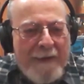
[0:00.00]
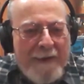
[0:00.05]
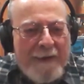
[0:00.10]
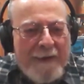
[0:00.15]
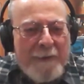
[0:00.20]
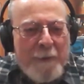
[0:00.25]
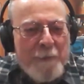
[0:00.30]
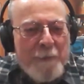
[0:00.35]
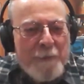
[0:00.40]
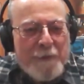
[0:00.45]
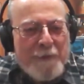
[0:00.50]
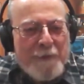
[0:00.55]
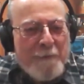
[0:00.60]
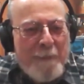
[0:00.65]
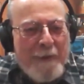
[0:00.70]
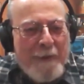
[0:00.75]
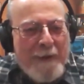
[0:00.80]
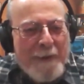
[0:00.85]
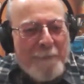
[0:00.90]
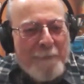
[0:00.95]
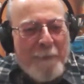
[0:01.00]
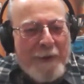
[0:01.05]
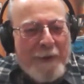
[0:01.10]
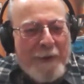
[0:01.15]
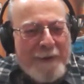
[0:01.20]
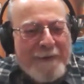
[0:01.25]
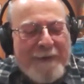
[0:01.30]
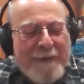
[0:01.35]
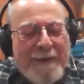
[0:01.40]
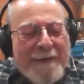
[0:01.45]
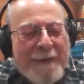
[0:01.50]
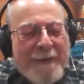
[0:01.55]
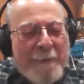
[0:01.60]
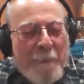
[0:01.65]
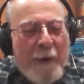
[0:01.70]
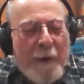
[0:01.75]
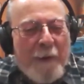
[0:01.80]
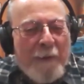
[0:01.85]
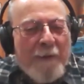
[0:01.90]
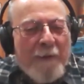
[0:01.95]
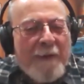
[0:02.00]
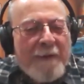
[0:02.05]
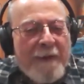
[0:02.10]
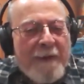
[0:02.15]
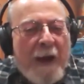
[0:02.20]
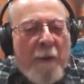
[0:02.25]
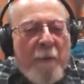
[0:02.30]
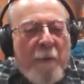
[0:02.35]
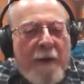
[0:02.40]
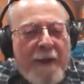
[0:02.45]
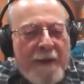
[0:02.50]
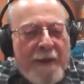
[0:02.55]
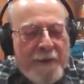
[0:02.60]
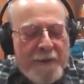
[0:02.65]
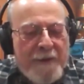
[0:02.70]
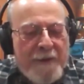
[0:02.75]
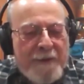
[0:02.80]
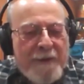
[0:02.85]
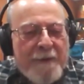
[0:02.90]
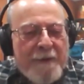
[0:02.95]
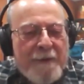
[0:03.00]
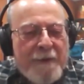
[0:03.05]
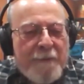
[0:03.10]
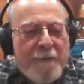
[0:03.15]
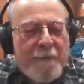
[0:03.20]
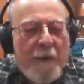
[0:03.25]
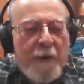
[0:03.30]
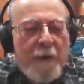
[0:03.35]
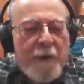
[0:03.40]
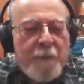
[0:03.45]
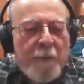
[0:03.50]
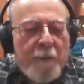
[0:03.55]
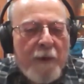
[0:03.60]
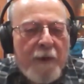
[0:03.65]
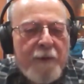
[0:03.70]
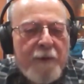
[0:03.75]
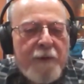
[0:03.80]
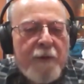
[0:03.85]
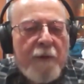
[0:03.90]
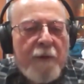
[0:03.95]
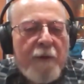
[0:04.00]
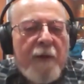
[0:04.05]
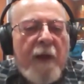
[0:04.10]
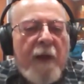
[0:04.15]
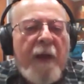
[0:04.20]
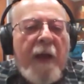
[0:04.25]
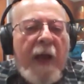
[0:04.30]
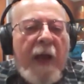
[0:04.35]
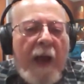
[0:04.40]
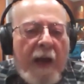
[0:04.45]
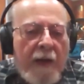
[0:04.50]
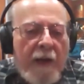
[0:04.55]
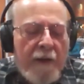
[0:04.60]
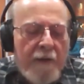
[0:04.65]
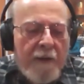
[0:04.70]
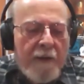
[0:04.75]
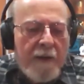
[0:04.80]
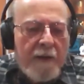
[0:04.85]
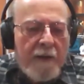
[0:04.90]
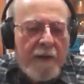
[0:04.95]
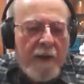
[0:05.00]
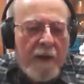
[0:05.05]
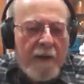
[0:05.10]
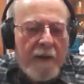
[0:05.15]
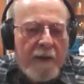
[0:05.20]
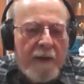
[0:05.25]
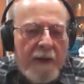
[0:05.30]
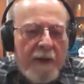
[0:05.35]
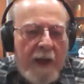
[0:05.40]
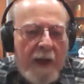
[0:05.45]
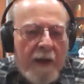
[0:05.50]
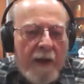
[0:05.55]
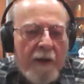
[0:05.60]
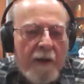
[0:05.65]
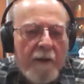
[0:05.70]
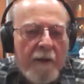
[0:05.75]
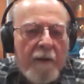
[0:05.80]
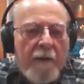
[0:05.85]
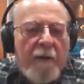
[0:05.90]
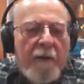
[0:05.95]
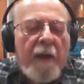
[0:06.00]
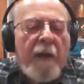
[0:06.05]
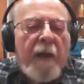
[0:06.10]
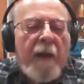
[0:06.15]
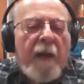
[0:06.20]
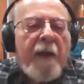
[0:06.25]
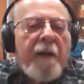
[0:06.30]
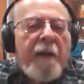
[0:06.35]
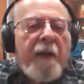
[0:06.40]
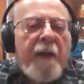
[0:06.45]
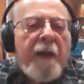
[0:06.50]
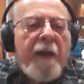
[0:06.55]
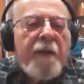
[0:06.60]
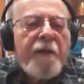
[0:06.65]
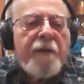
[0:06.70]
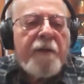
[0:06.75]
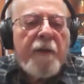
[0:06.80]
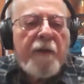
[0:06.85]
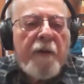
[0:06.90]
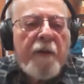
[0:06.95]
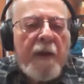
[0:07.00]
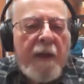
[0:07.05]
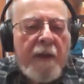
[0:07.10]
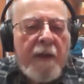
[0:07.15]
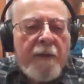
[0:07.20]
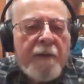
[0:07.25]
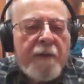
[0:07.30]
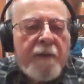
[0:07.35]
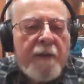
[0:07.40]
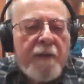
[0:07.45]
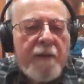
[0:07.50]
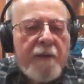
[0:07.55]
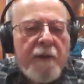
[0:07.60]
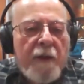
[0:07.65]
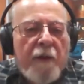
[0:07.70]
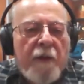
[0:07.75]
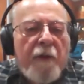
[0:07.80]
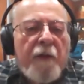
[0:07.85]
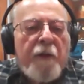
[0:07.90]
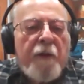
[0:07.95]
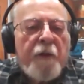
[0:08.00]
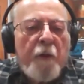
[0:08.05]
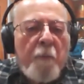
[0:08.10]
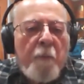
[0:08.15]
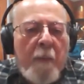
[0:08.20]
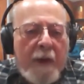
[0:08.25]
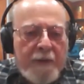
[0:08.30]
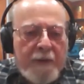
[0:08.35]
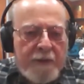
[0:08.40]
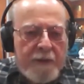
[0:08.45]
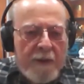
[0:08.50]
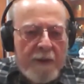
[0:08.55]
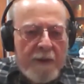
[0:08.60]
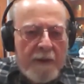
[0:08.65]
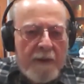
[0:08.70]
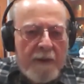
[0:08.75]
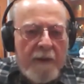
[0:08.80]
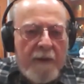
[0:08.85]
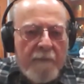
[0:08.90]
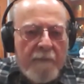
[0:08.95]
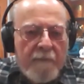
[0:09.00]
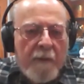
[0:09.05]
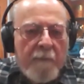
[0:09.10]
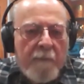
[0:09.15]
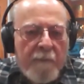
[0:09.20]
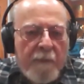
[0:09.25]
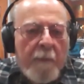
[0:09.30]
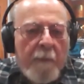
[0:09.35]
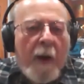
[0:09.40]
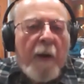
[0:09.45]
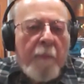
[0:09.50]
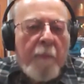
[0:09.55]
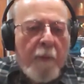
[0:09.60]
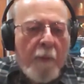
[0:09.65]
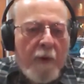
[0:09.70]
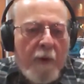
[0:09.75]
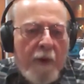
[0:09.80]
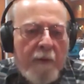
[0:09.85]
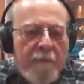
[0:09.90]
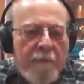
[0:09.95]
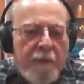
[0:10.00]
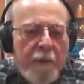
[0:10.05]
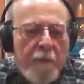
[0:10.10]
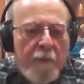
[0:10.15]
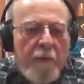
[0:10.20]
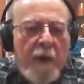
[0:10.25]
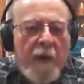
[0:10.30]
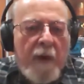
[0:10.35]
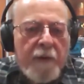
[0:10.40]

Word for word: It used to be, it wasn't. He said, well, now it is. He says, as far as we're concerned, anything done in Canada is considered domestic from our point of view.